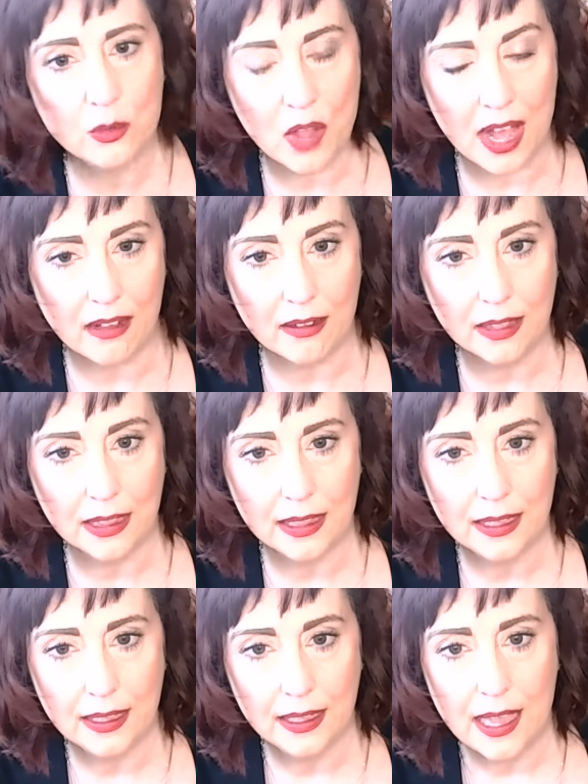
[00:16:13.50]
well,
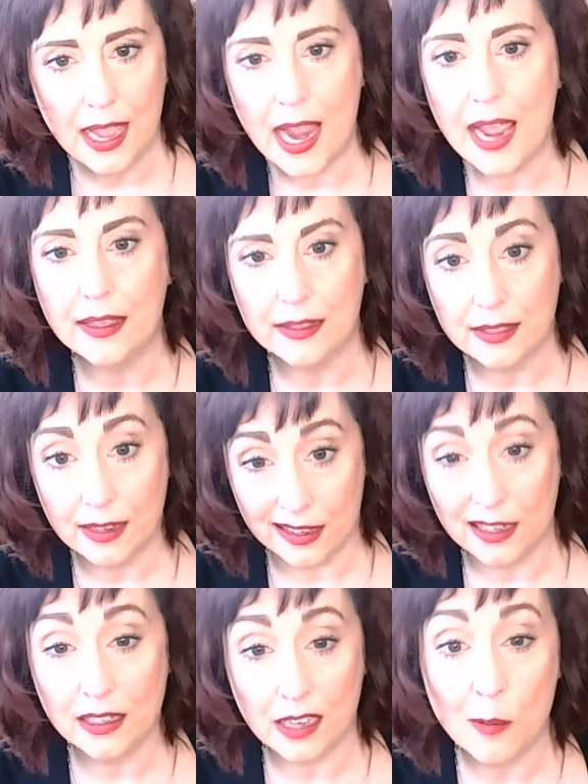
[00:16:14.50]
and they're
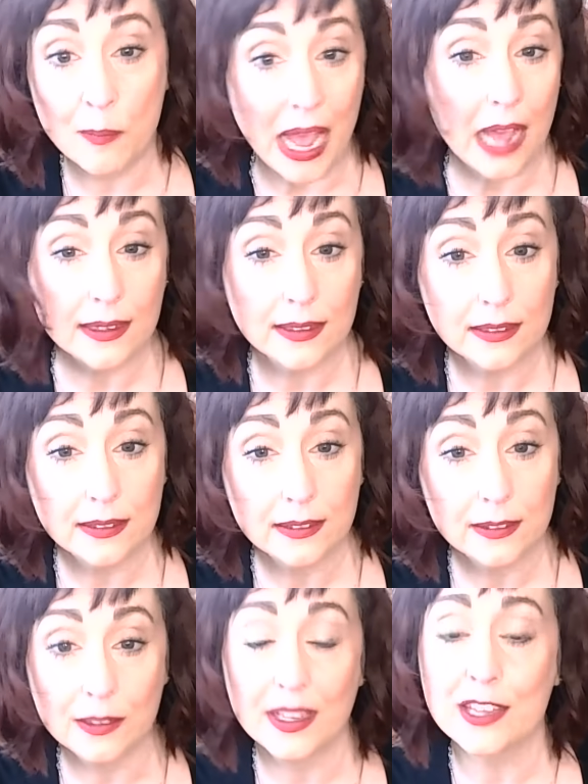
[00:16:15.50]
going to come back
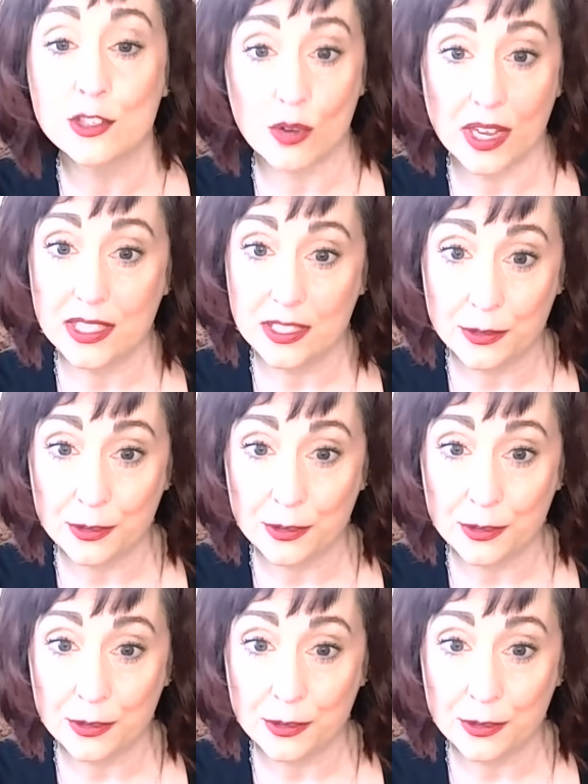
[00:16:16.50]
and try to